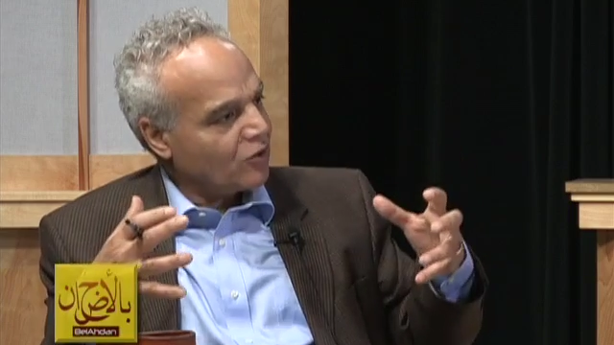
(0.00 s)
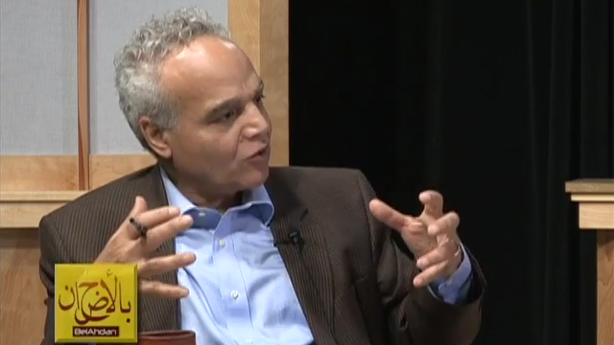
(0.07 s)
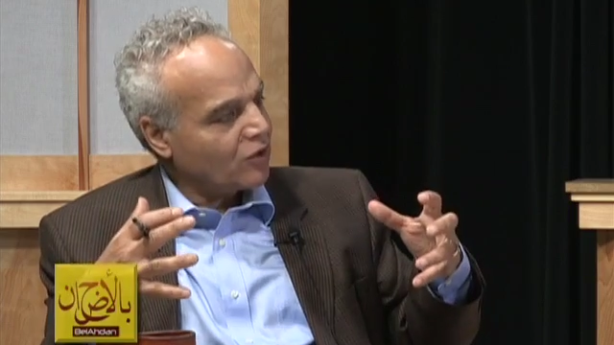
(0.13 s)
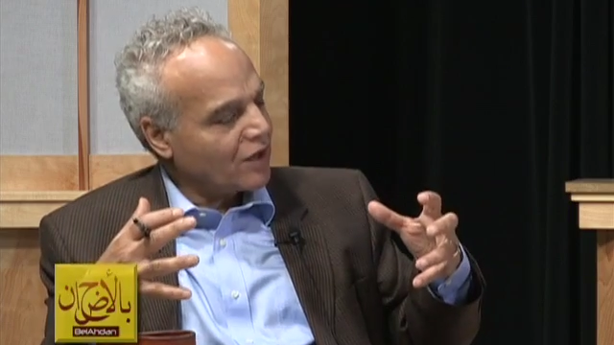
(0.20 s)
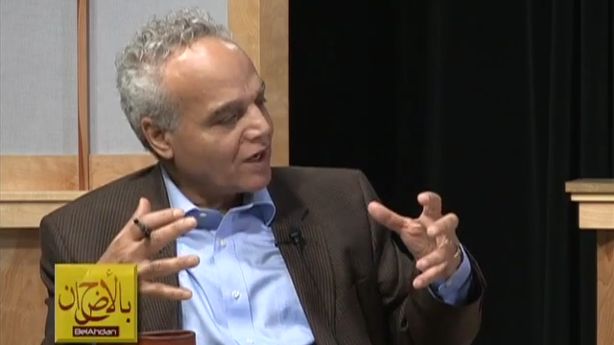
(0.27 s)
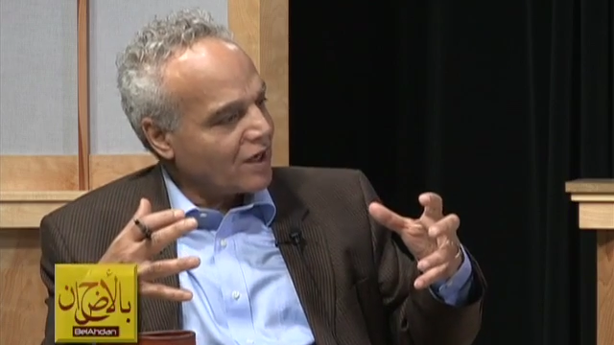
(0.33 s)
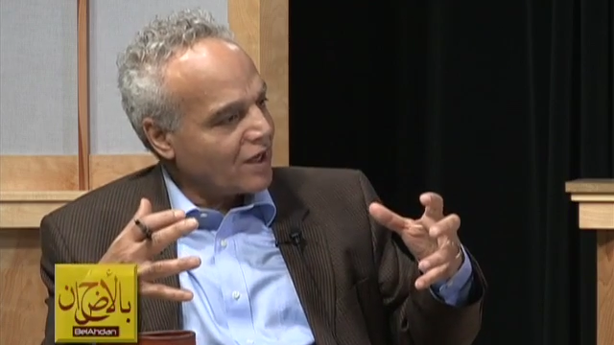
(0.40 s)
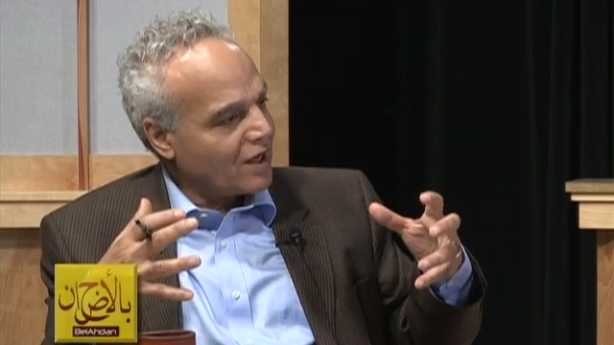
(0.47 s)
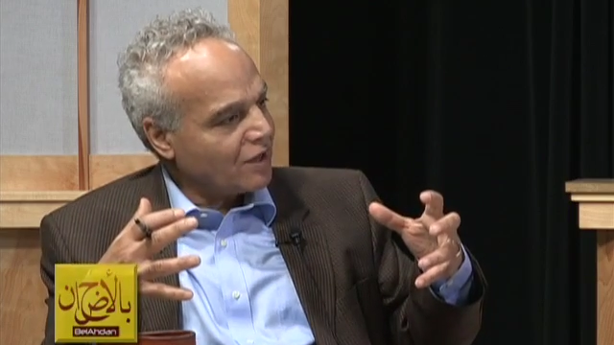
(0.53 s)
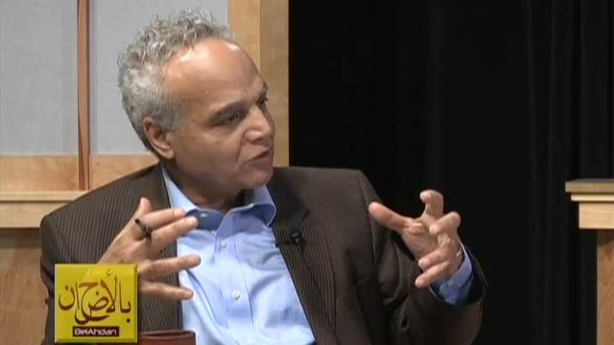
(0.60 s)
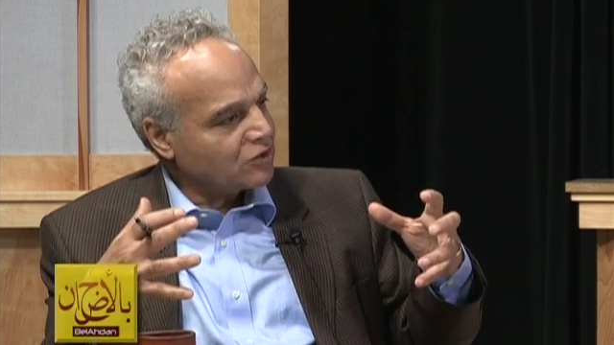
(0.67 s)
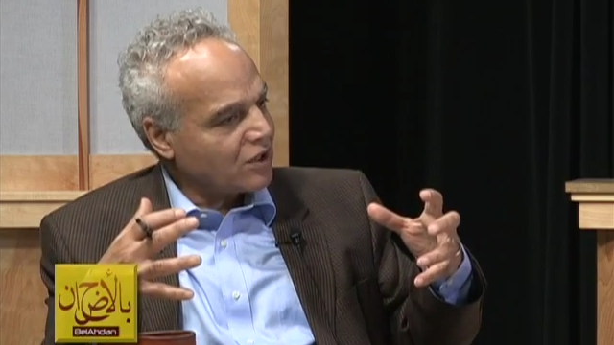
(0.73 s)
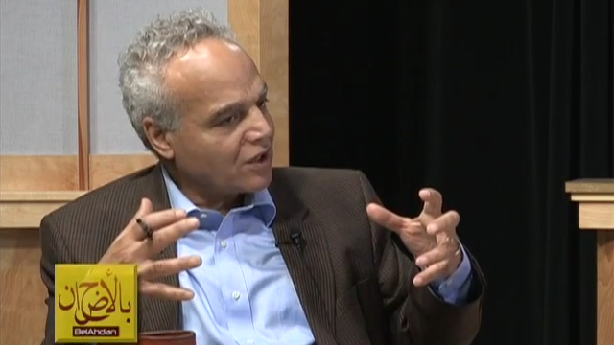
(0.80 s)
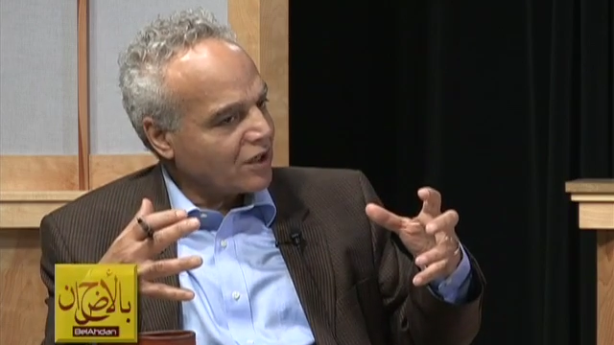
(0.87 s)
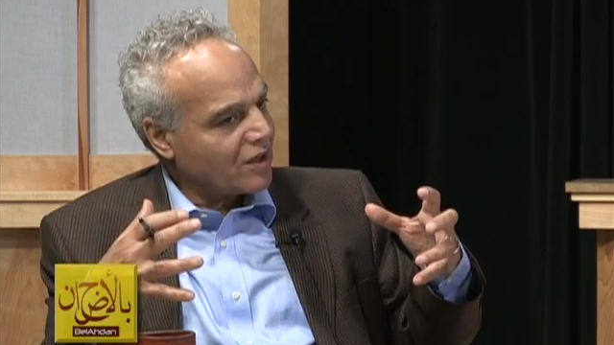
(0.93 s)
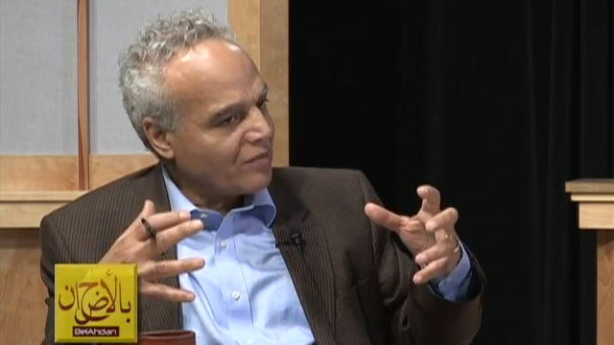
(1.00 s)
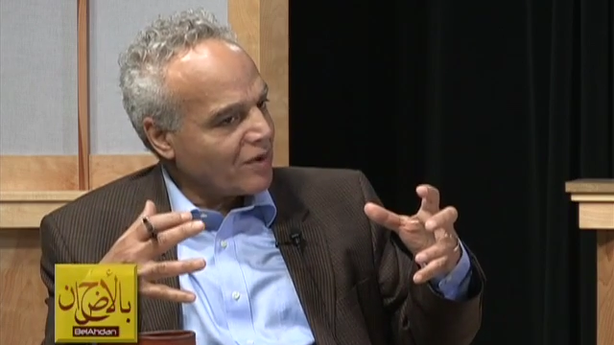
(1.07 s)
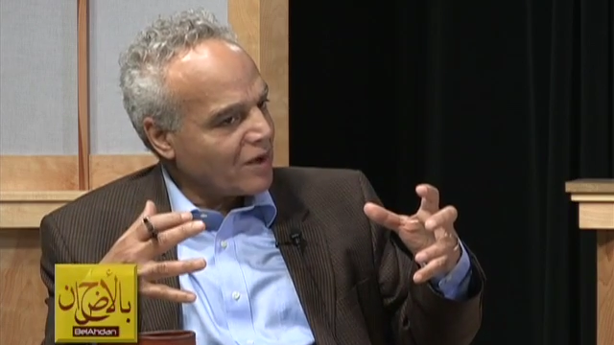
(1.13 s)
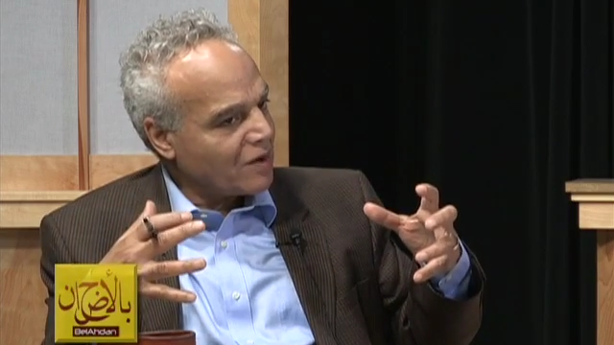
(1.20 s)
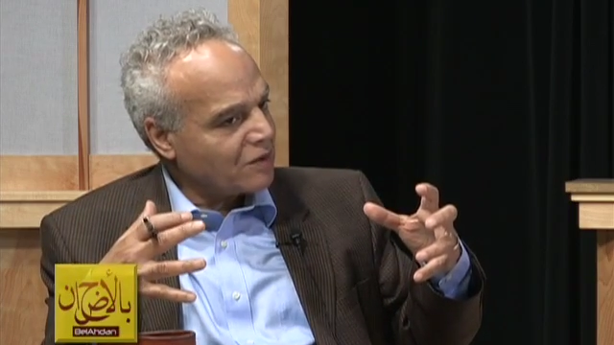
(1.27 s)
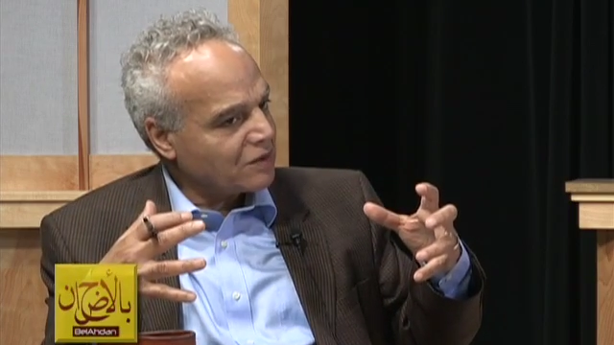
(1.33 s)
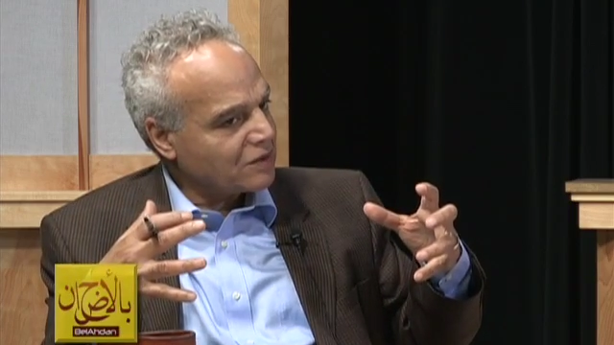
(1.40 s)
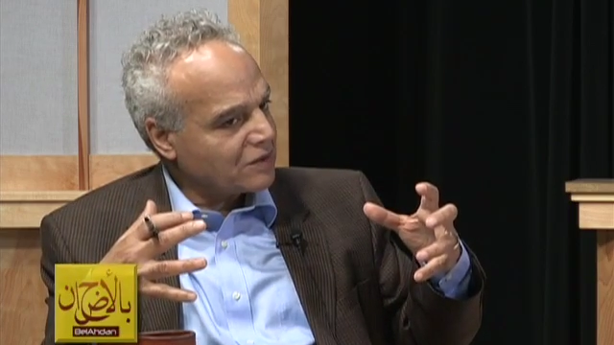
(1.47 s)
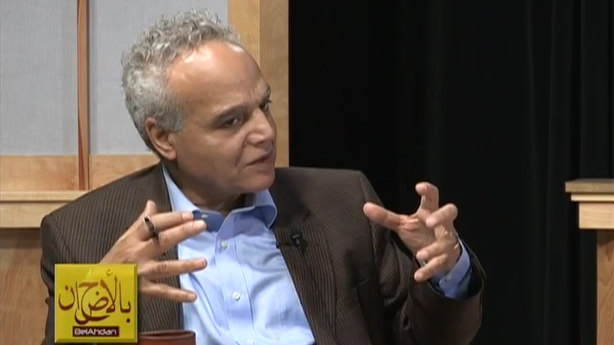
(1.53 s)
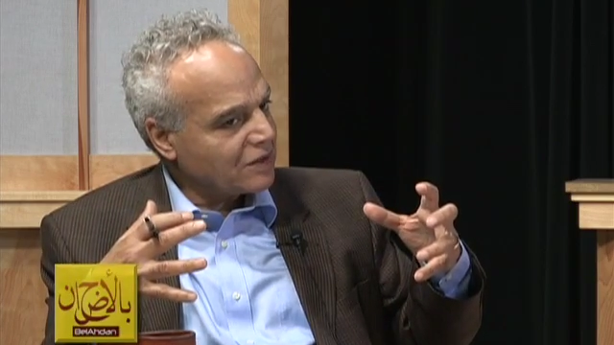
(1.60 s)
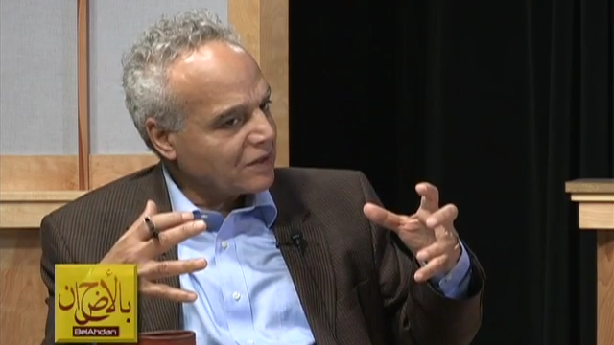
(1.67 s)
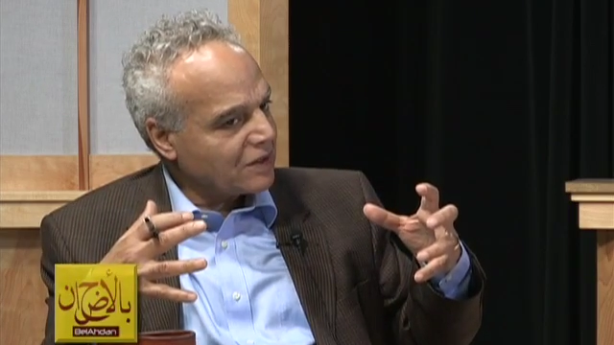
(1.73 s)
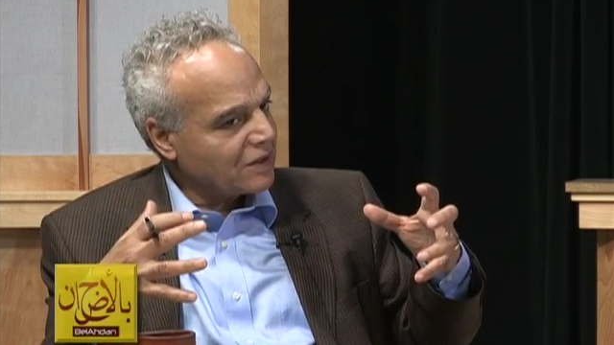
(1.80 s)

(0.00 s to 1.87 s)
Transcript: or talking about